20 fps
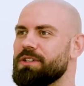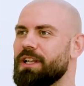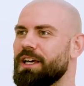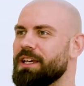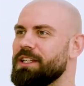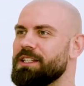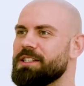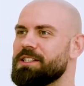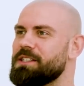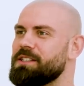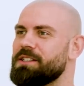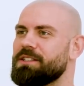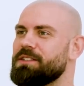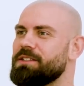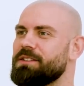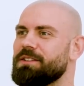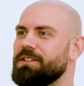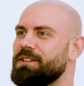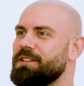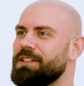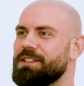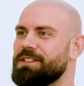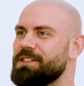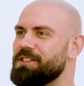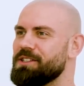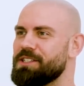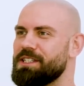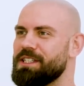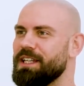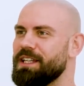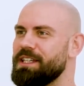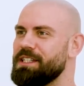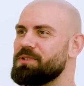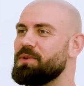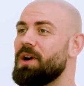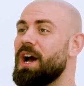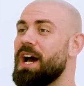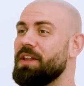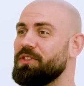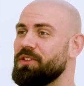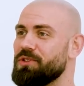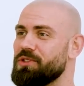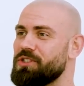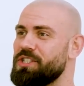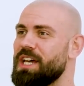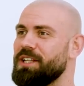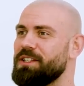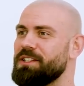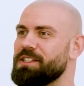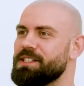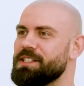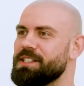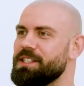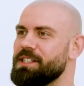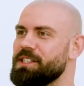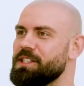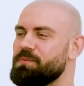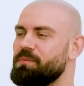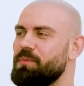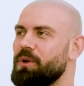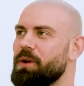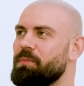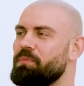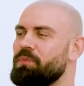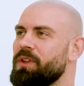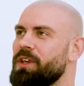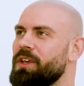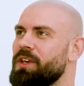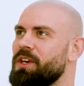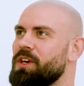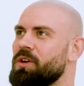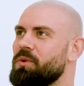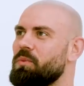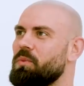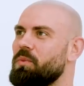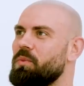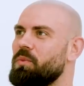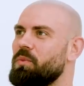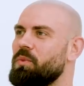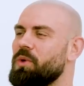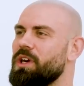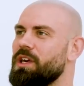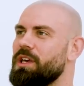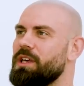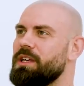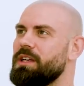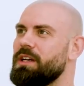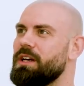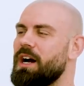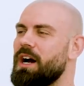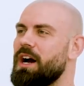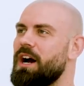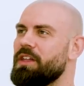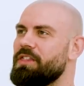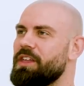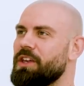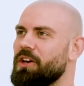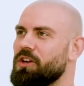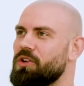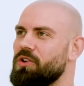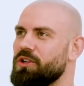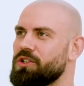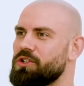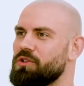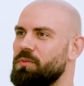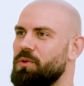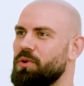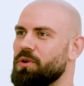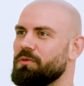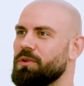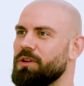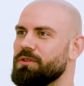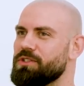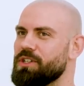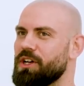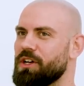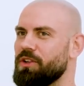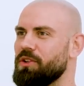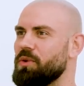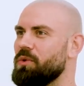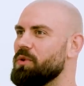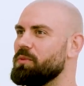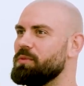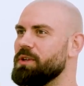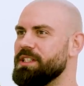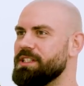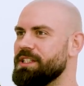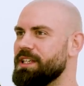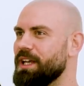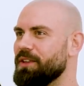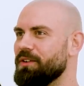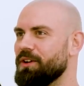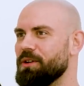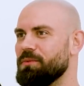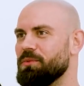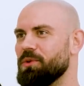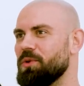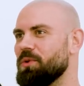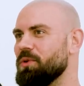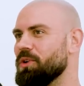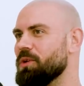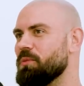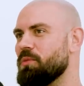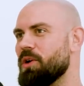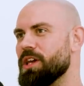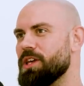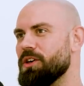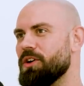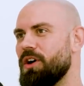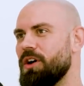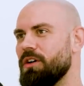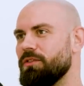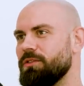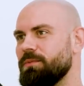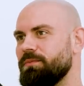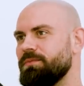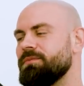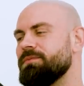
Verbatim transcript: Like it's it's just silly. So I had those tendencies, but we, I, I think I got to a point where I was like, I don't want to be together anymore. We're going to break it off.